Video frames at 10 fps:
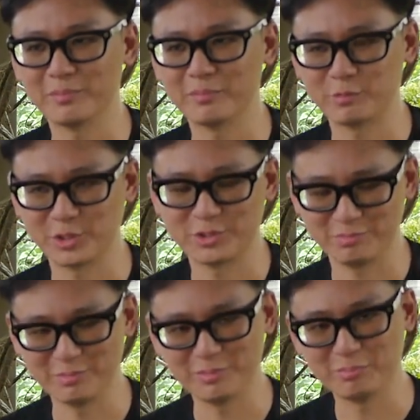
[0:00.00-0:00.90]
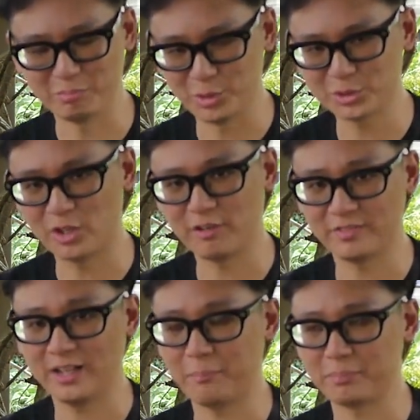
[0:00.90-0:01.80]
which most
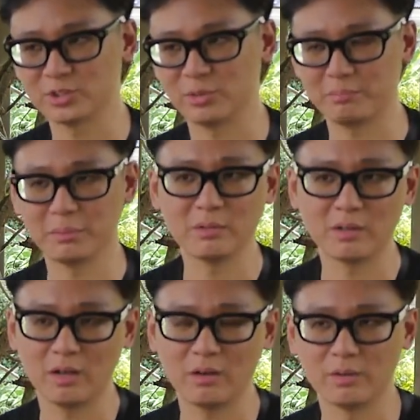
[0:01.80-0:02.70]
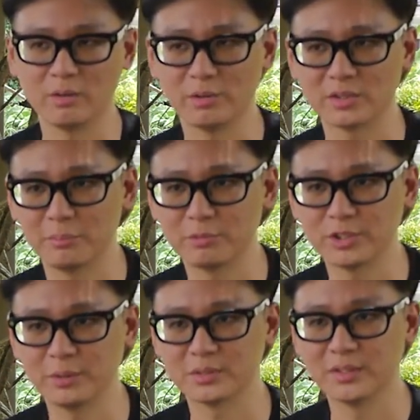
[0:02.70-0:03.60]
often happens when people are on long-term
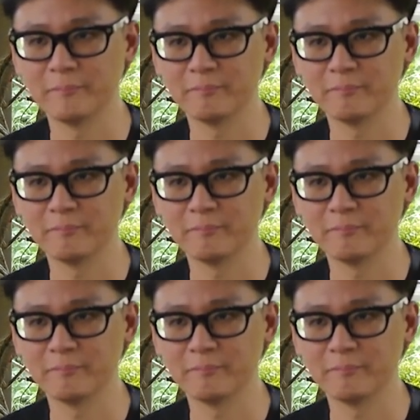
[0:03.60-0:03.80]
trips,